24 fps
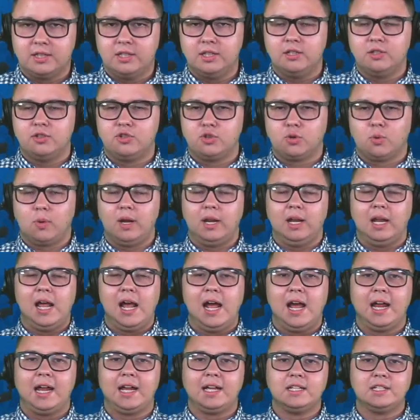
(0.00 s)
the Detroit
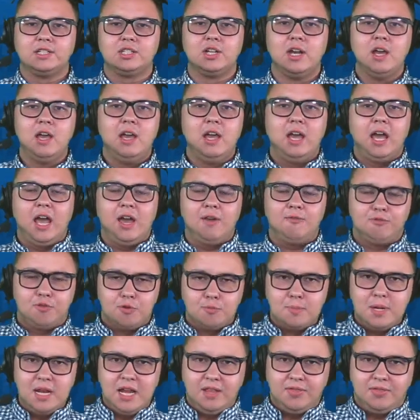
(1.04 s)
Lions, and for
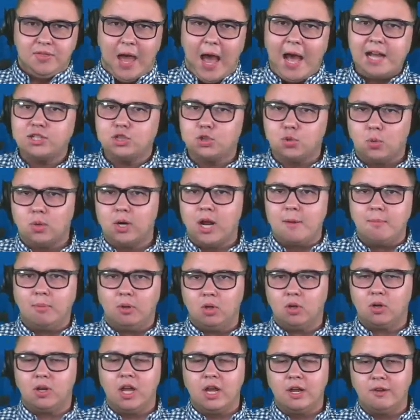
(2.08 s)
me, that's what I'm
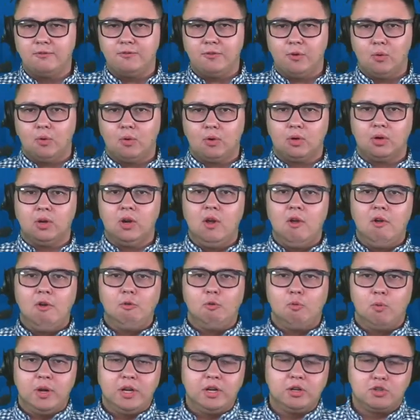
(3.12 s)
looking for.
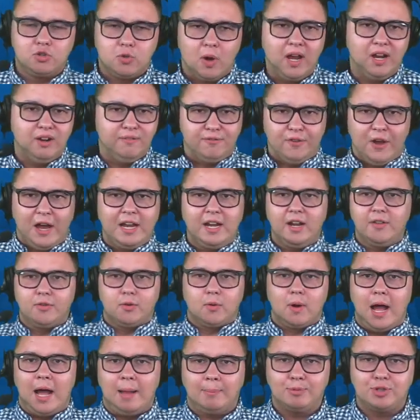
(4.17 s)
When you're trying to find
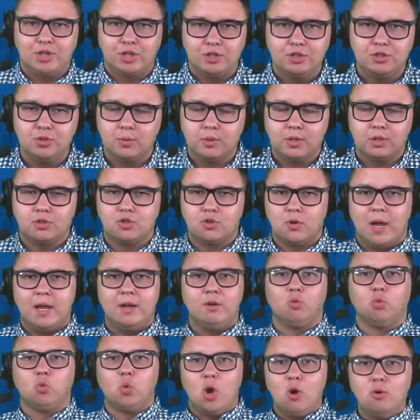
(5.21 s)
other options, when you're trying
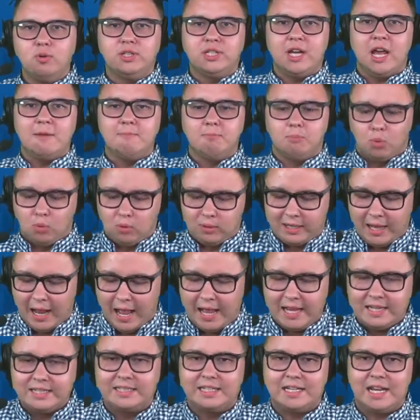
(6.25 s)
to rotate more
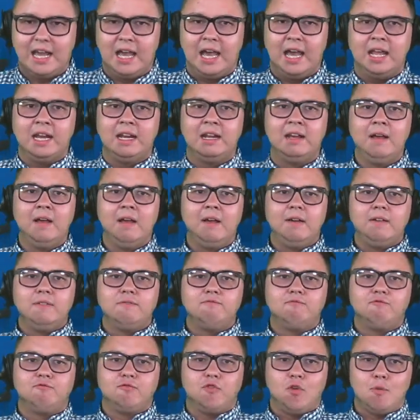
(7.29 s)
guys in,
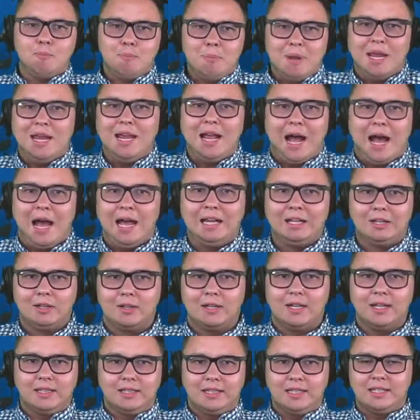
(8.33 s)
for me, I
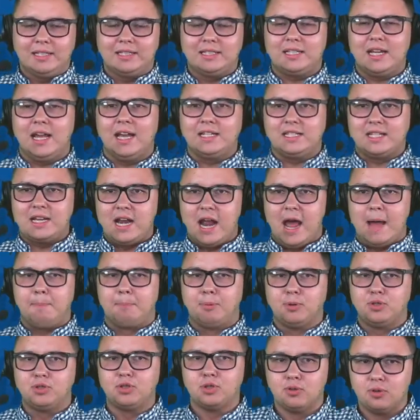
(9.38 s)
look at this as an
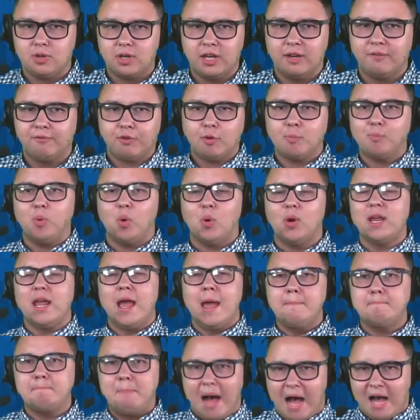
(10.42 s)
opportunity for
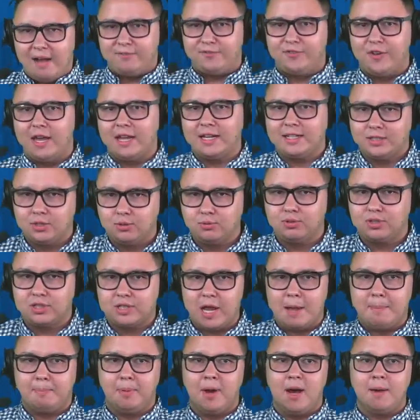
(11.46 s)
Boye Mafe to
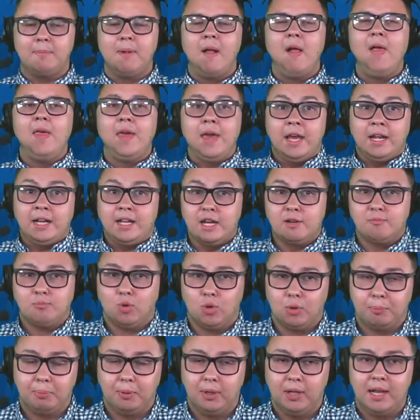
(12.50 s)
step up and get
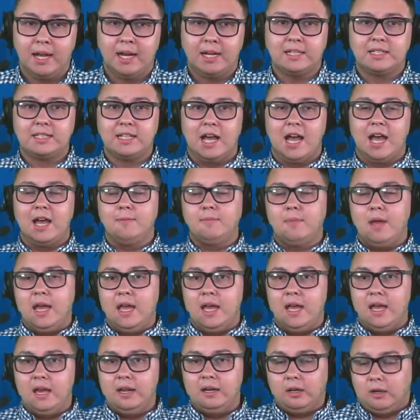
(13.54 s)
more playing time.
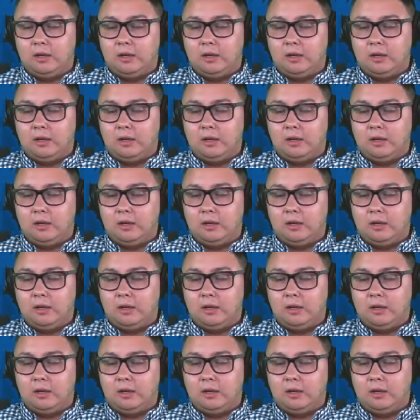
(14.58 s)
And